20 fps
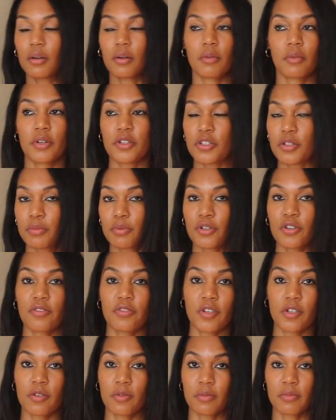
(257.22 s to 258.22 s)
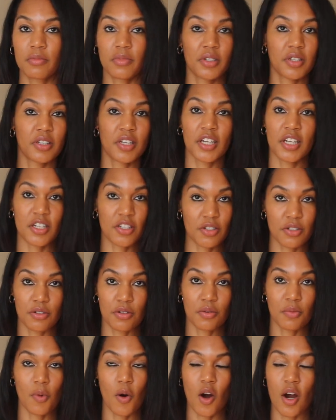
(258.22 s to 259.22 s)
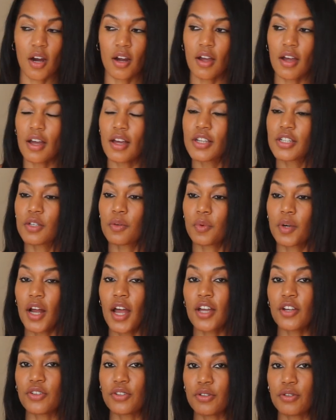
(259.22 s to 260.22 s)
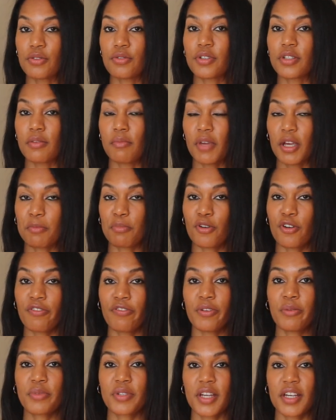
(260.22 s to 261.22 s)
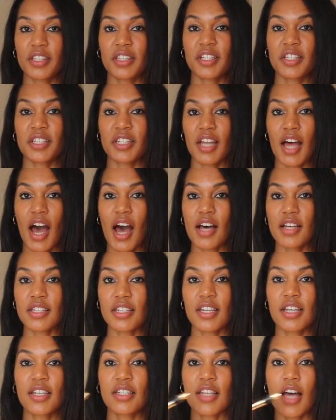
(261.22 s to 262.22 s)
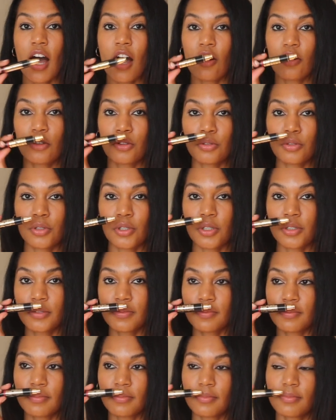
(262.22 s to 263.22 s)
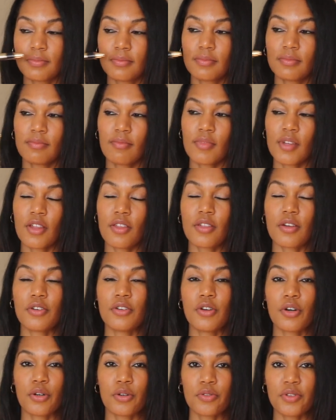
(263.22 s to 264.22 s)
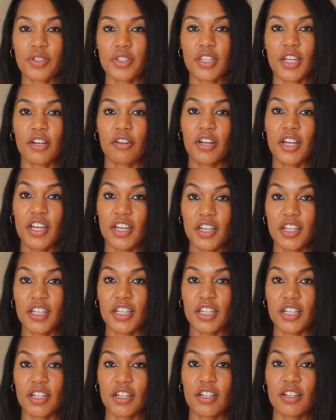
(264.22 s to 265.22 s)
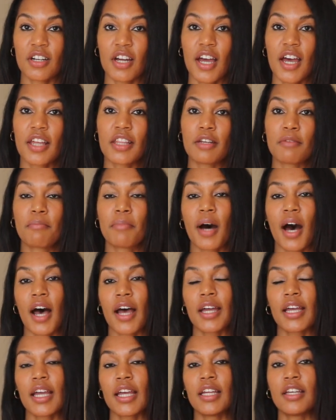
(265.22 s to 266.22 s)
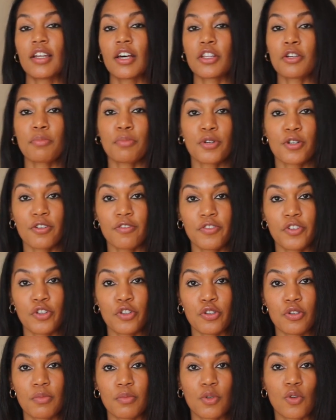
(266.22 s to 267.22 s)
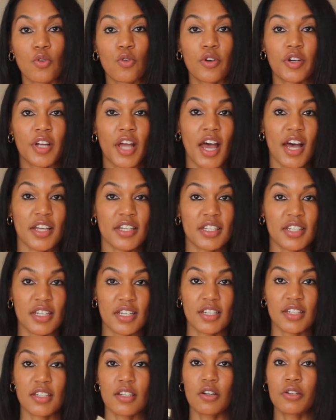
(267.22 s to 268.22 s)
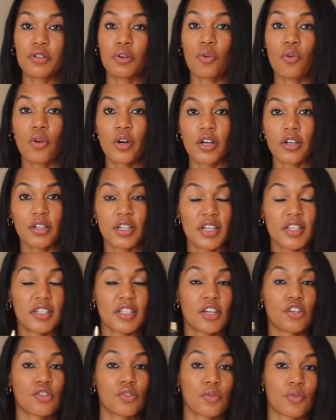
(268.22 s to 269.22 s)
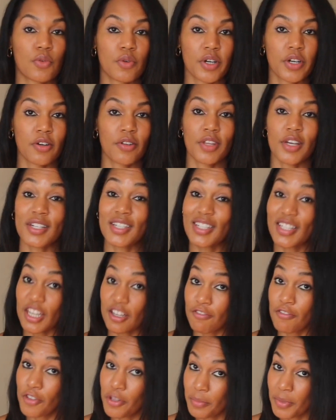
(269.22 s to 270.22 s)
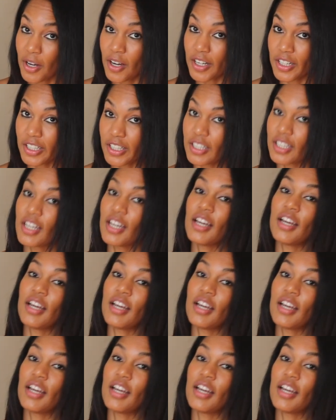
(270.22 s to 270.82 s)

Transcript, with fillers: where's the perfume? It is no more. So what I do to make perfumes like this last is I'll Google the notes that are in here and then buy another perfume or an essence, an oil, essential oil that's safe for the body